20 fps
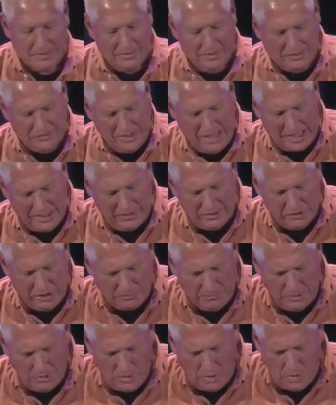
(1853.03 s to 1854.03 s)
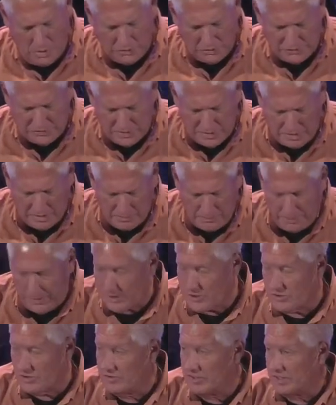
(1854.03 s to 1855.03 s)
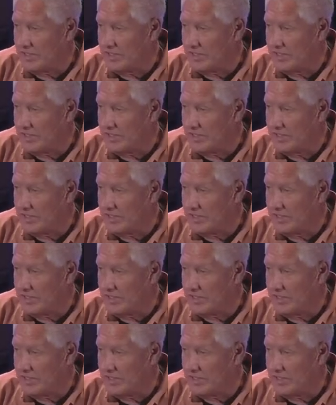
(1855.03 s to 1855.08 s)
That's kind of some of those uh, pictures.